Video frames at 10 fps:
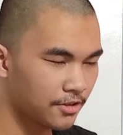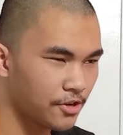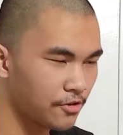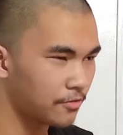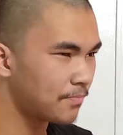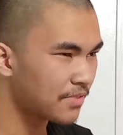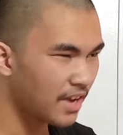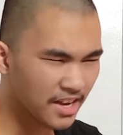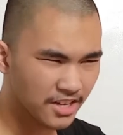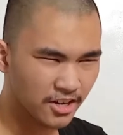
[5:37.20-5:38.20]
Yo,
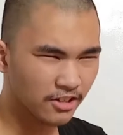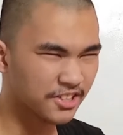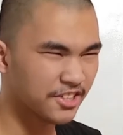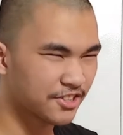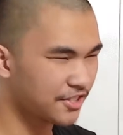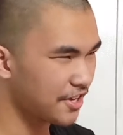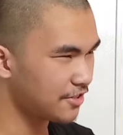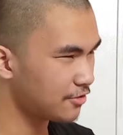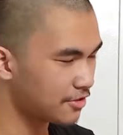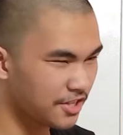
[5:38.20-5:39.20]
I called here today
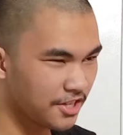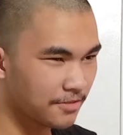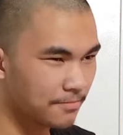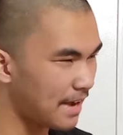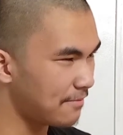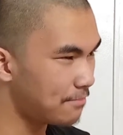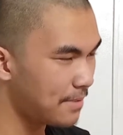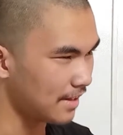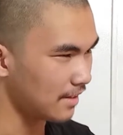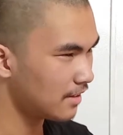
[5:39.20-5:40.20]
to see my
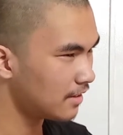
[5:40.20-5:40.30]
bill.